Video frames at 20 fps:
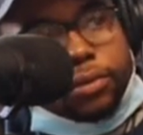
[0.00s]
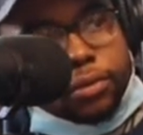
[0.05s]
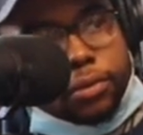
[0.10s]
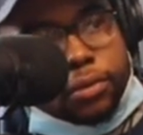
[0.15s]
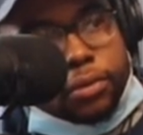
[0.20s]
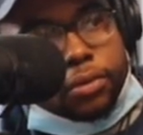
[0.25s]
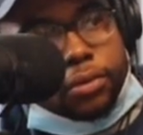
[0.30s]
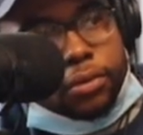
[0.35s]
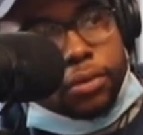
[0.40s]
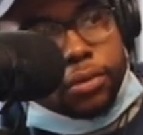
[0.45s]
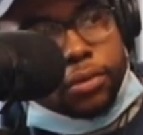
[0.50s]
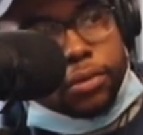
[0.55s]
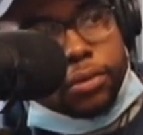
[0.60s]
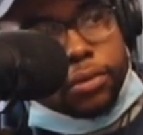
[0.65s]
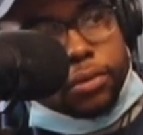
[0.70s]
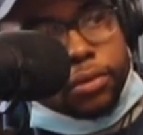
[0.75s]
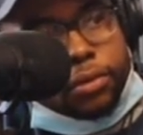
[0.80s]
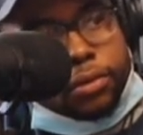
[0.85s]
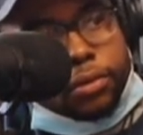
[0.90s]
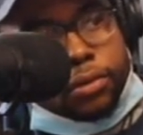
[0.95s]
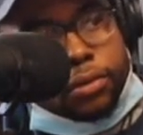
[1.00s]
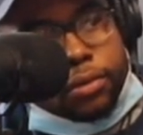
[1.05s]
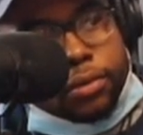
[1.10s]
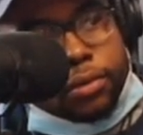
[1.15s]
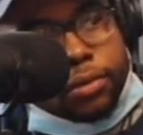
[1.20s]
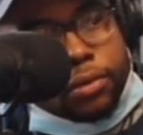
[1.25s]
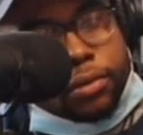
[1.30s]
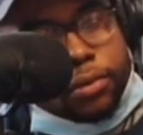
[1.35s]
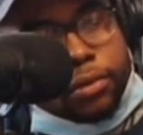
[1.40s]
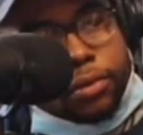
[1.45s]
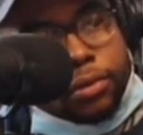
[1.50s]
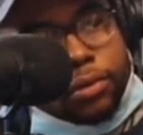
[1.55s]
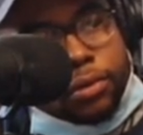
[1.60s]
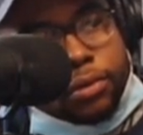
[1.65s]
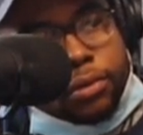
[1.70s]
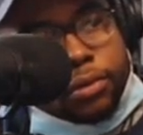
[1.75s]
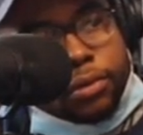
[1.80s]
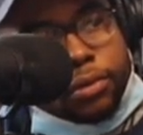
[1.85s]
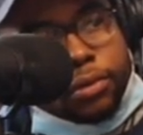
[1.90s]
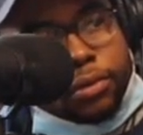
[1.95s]

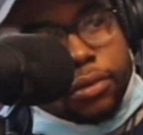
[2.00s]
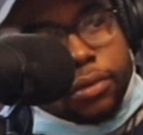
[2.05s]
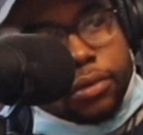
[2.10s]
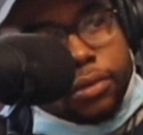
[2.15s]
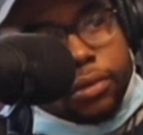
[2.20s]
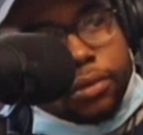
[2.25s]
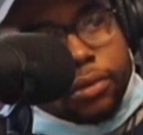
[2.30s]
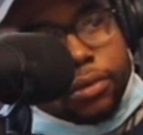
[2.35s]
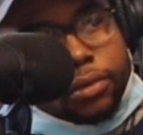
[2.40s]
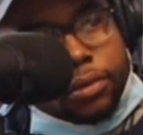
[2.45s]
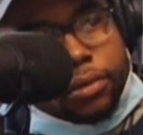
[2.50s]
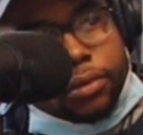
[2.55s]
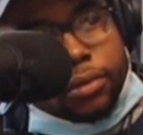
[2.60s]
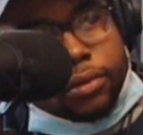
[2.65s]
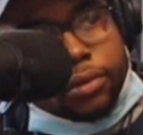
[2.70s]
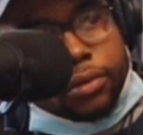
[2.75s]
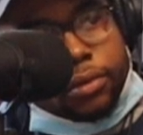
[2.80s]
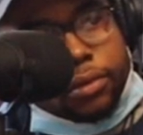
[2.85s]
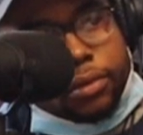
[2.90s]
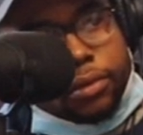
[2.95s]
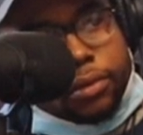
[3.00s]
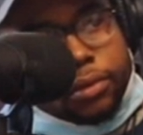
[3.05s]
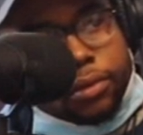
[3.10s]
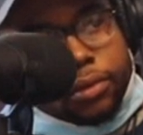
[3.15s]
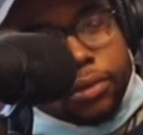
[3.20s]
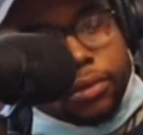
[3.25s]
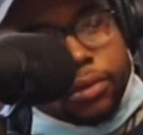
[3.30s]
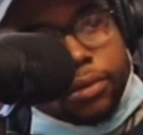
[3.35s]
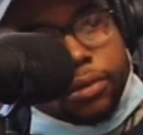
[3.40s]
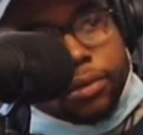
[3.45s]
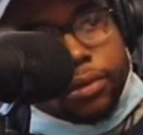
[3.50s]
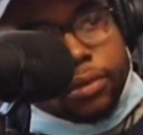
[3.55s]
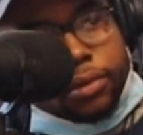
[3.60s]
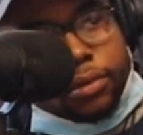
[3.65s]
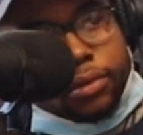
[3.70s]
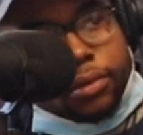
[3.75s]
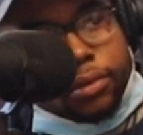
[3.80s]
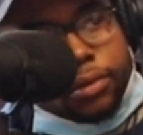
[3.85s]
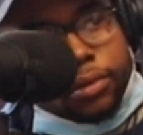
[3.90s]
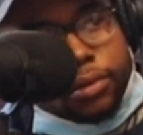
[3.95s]

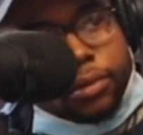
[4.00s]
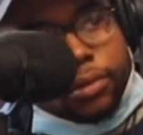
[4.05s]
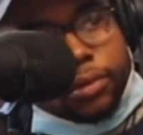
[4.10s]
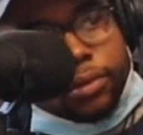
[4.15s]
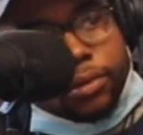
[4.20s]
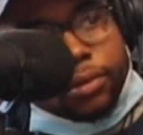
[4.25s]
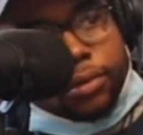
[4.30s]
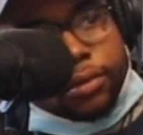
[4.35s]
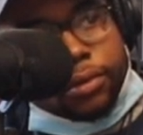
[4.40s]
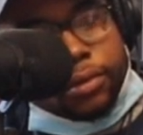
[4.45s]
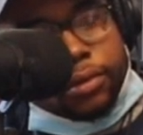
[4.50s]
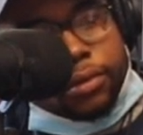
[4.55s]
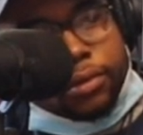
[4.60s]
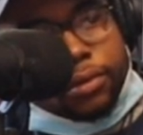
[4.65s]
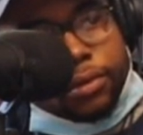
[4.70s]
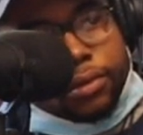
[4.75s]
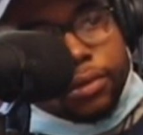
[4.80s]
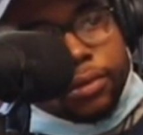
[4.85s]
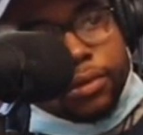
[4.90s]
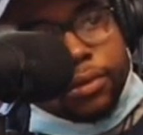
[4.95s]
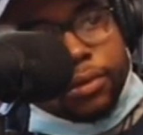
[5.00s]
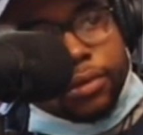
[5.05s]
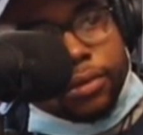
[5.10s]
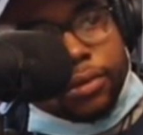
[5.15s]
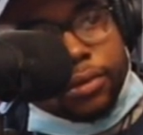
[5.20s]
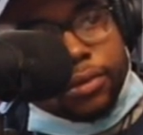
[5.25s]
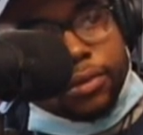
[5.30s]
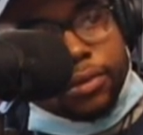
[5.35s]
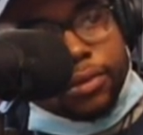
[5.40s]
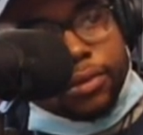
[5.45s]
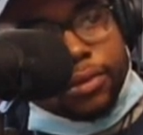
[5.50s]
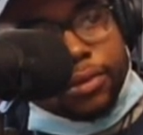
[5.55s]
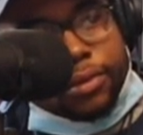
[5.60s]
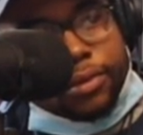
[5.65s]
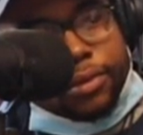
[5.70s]
[no speech]